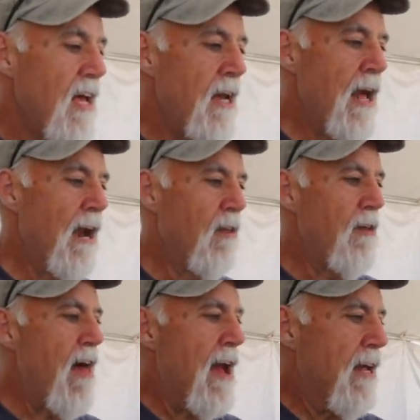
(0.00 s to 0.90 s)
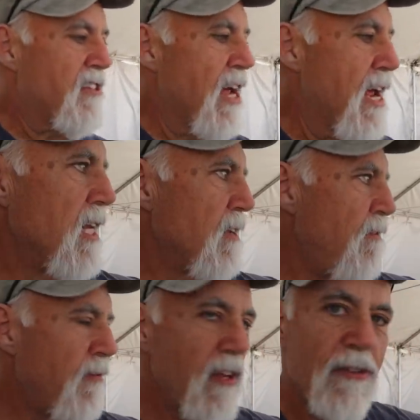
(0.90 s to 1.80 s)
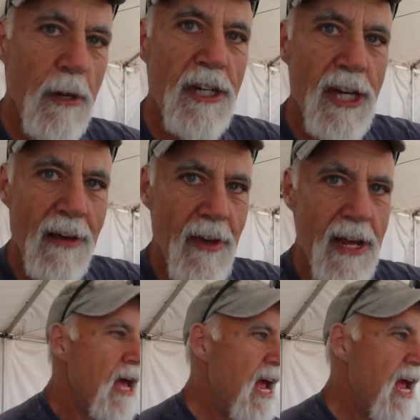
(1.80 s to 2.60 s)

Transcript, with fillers: And not only that, it's a, it's a 53 Chevy,